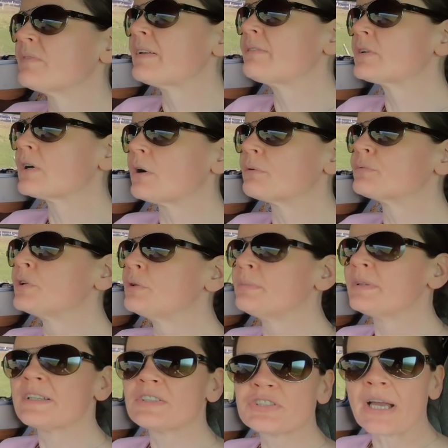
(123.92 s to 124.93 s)
we've even got
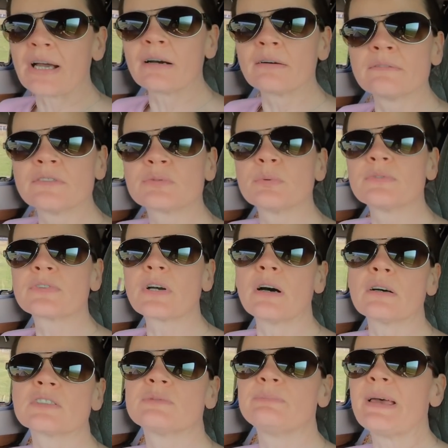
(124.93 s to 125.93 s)
room in the shelves we've
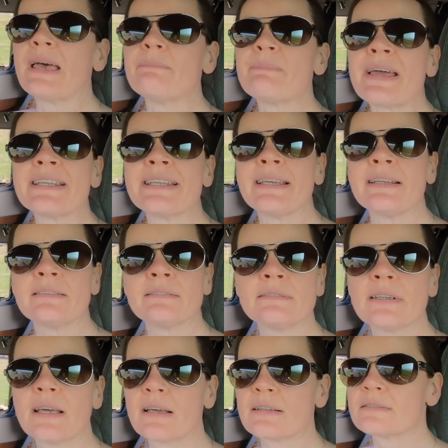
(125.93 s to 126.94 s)
got spare
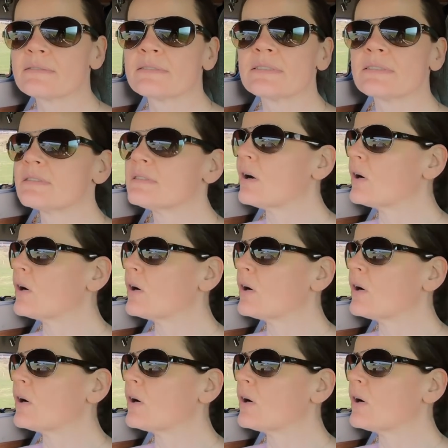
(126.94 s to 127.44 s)
bedding and